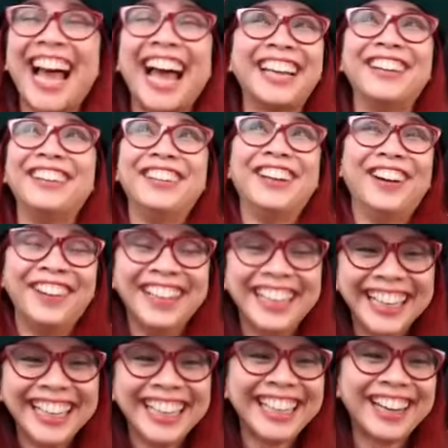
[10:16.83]
I don't know.
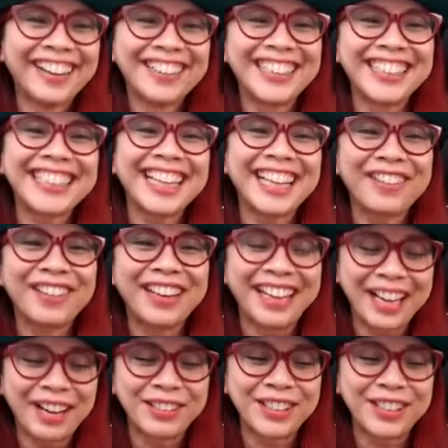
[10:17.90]
You know, just like when
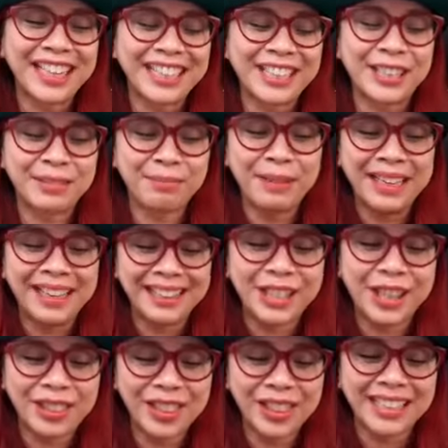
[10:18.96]
it comes to like just big
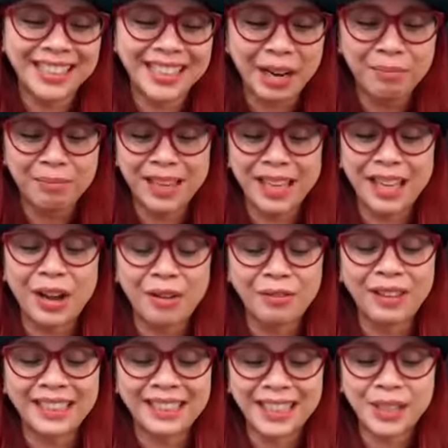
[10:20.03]
things that I'm thinking of,
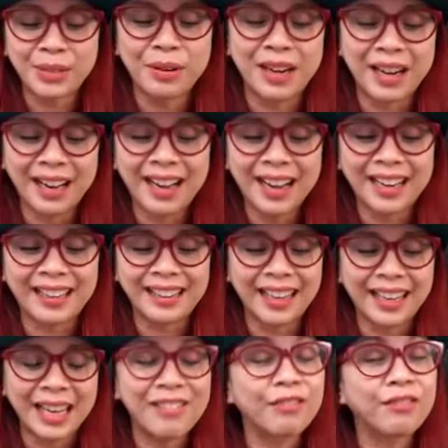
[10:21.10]
like that's what I kind of
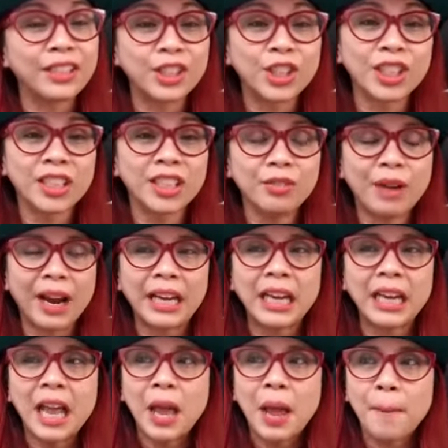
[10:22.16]
like envision, right?